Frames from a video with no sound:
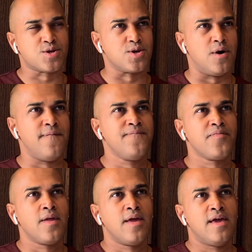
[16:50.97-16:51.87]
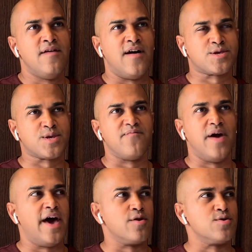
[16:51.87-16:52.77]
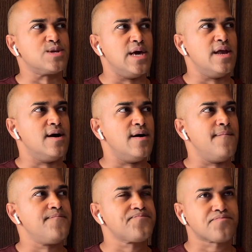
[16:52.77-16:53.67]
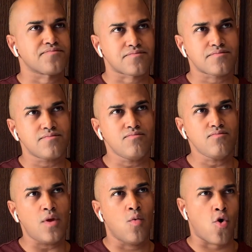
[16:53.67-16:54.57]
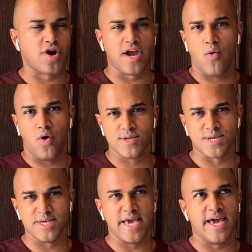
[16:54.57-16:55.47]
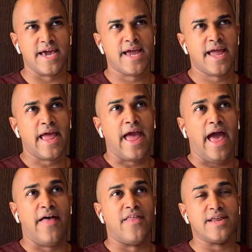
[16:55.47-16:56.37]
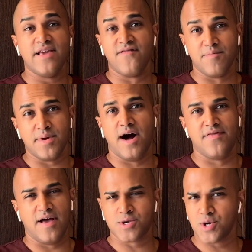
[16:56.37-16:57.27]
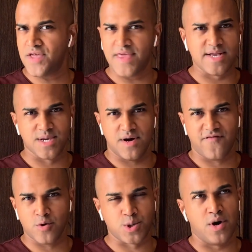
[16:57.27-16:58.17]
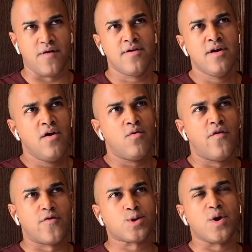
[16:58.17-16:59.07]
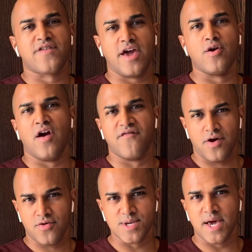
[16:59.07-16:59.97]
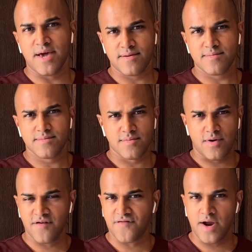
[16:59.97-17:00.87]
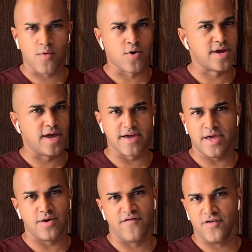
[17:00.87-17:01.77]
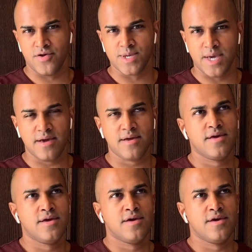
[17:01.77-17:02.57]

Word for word: So if that stuff matters, then um, working out once a day and then even beyond that. So get that done first off. Well, first off, get your every other day, right? If you're not working out, get your every other day.